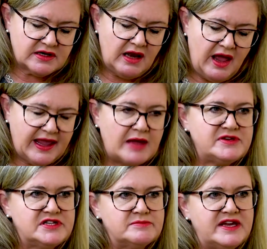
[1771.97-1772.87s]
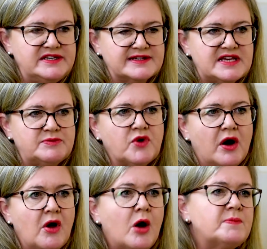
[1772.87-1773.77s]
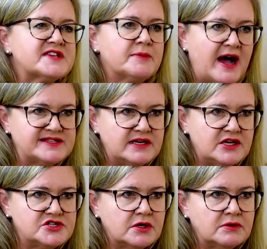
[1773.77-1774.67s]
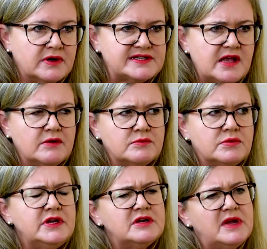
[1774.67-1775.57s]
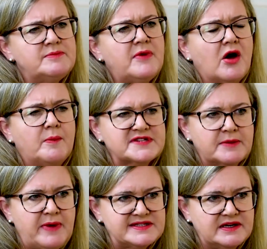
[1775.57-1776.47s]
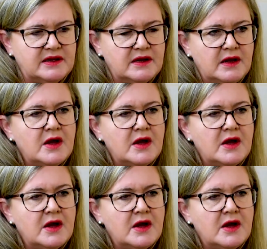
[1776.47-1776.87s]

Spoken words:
client came into the meeting and said, we've got an ops capacity issue. It's like, what do you mean by ops capacity?